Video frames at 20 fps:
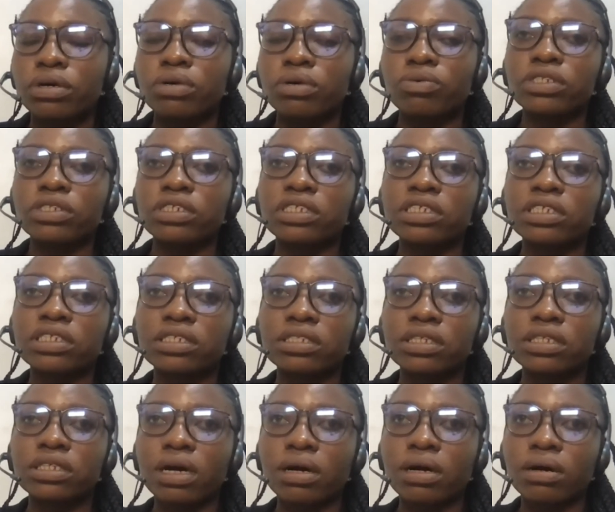what it is
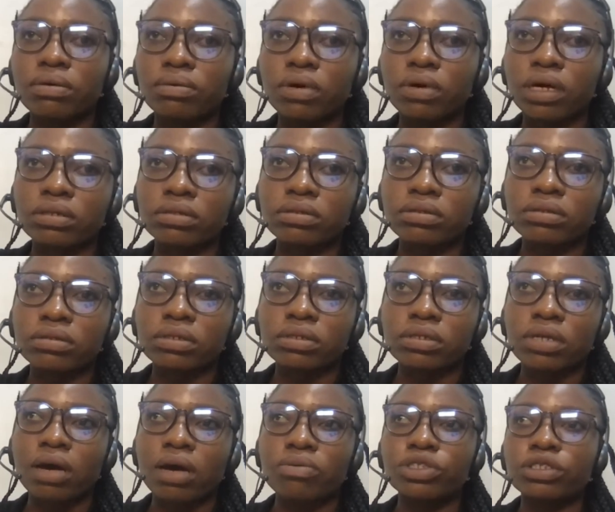now, and
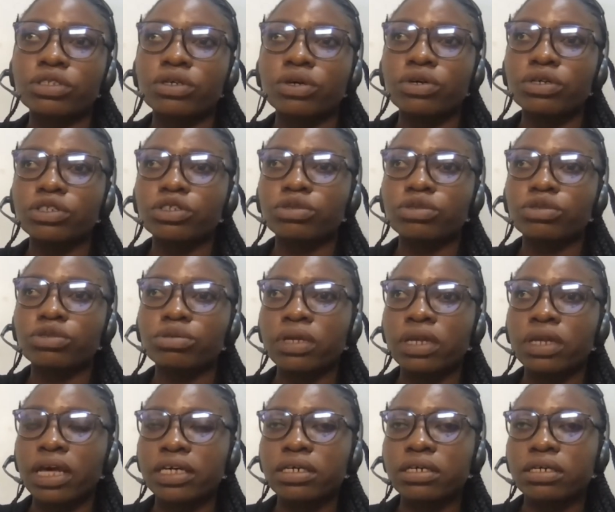how it's going to
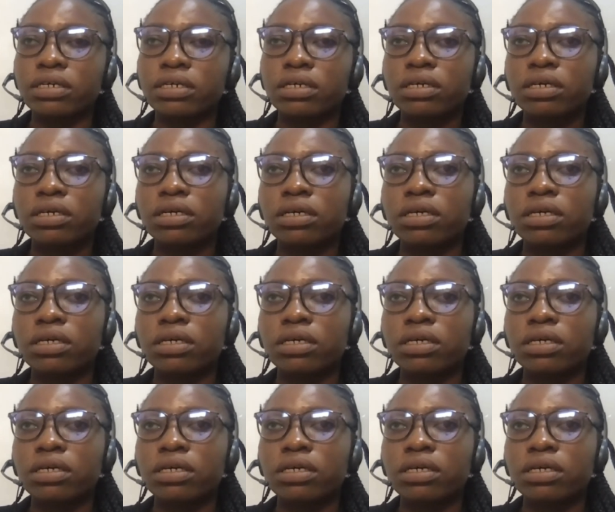be like